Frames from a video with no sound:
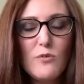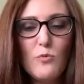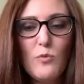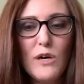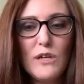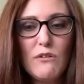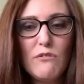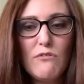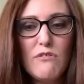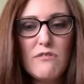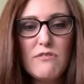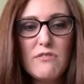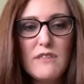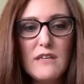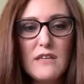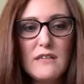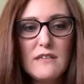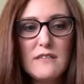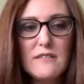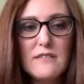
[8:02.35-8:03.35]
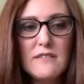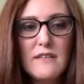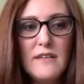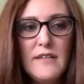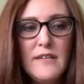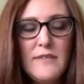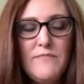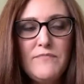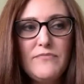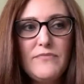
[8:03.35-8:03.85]
One of the things
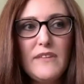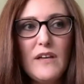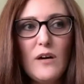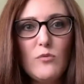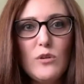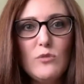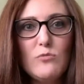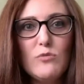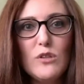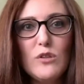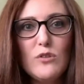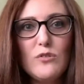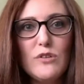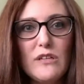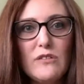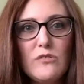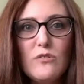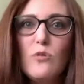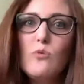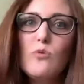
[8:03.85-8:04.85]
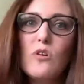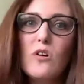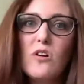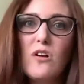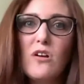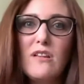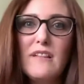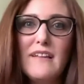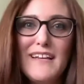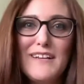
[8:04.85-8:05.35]
that we were looking to work
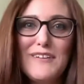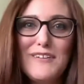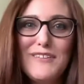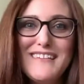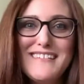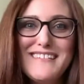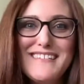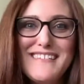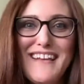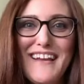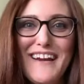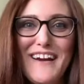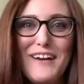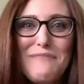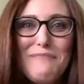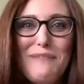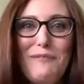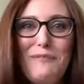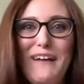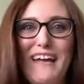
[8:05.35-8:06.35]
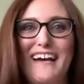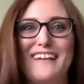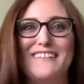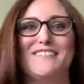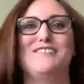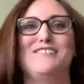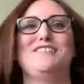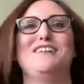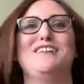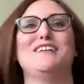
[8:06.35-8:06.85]
on later this year, but we had
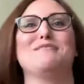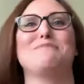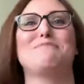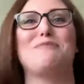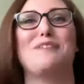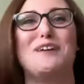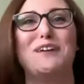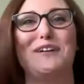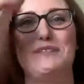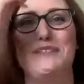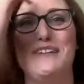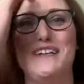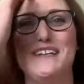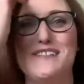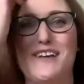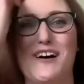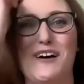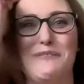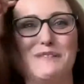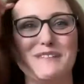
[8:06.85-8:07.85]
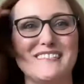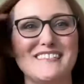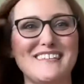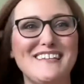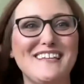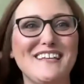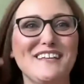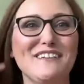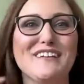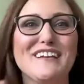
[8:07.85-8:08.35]
to change priorities,
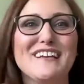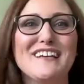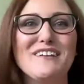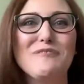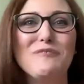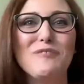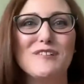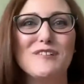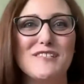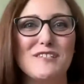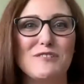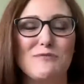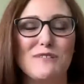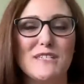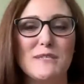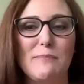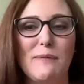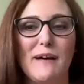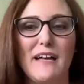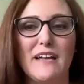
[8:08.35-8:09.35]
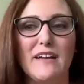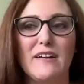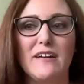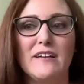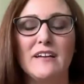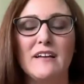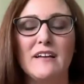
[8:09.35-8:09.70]
obviously, given what's transpired.